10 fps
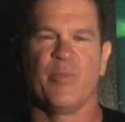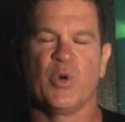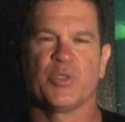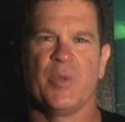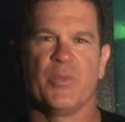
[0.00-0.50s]

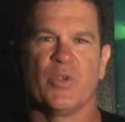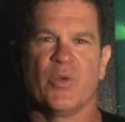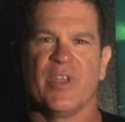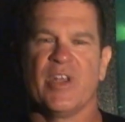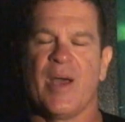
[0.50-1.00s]
Most people
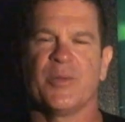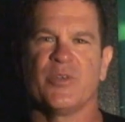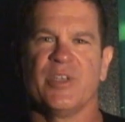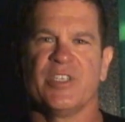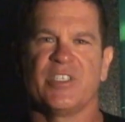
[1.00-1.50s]
don't get an
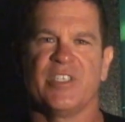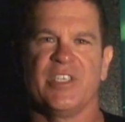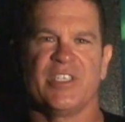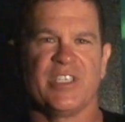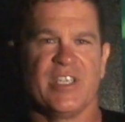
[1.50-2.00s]
opportunity to
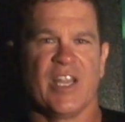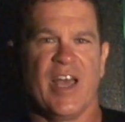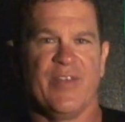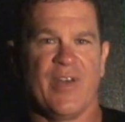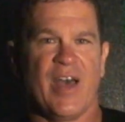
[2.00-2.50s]
see sea
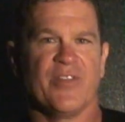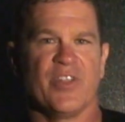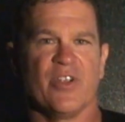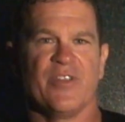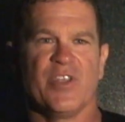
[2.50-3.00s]
life out
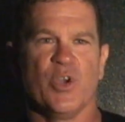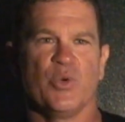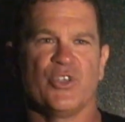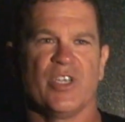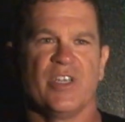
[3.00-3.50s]
there in the
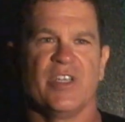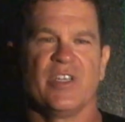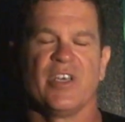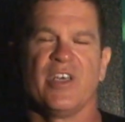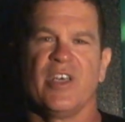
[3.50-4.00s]
ocean,
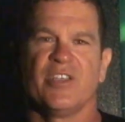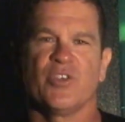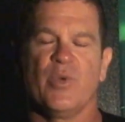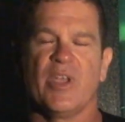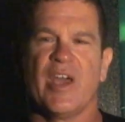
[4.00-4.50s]

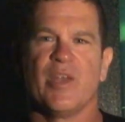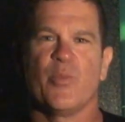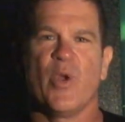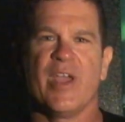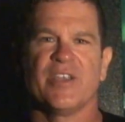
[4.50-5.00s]
so we kind
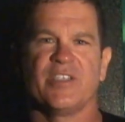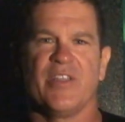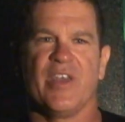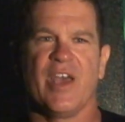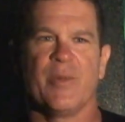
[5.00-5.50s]
of bring it to
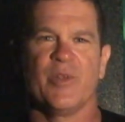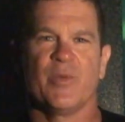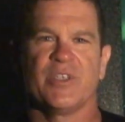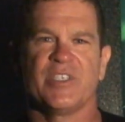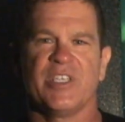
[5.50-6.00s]
them. And
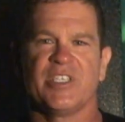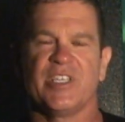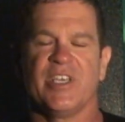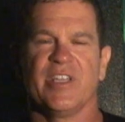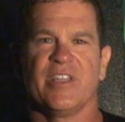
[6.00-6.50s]
once they
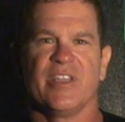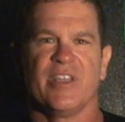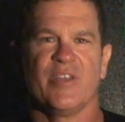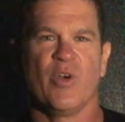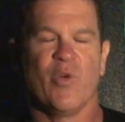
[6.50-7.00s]
see it, then
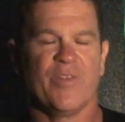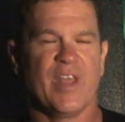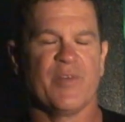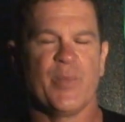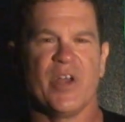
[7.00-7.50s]
they
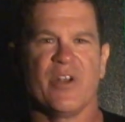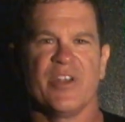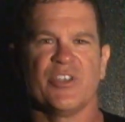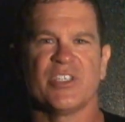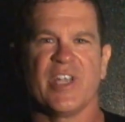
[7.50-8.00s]
hopefully have a better
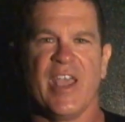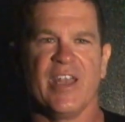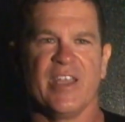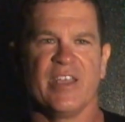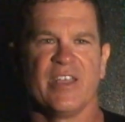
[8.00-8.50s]

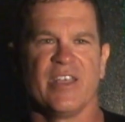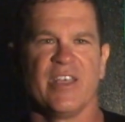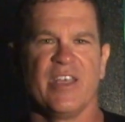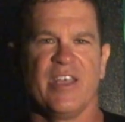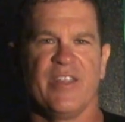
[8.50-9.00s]
understanding
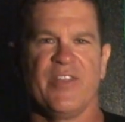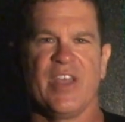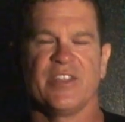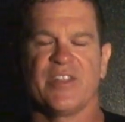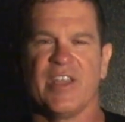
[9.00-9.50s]
and
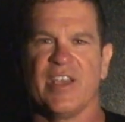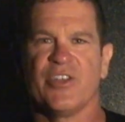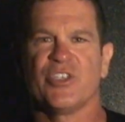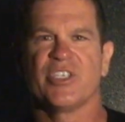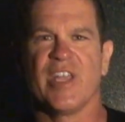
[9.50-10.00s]
think that they
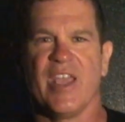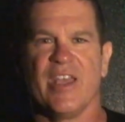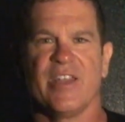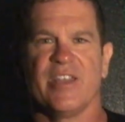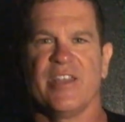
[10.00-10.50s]

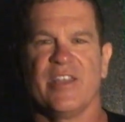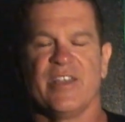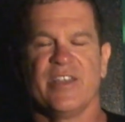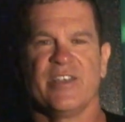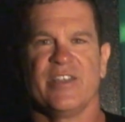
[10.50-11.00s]
understand and,
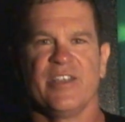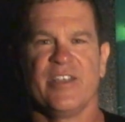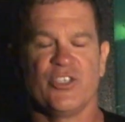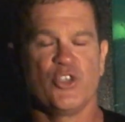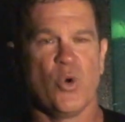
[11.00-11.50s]
and,
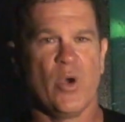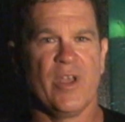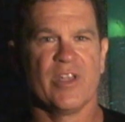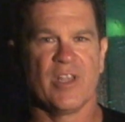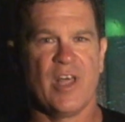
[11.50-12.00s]
and enjoy
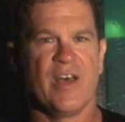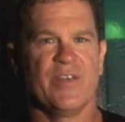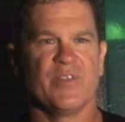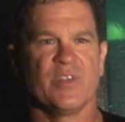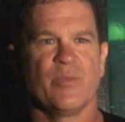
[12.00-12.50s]
and
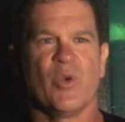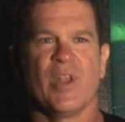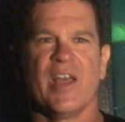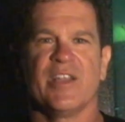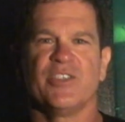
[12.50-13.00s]
love, they're more
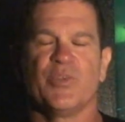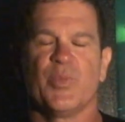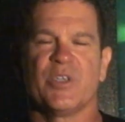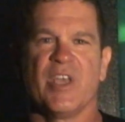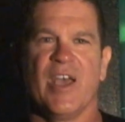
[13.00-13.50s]
likely to
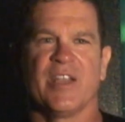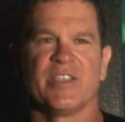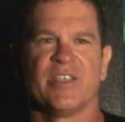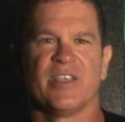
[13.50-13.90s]
protect.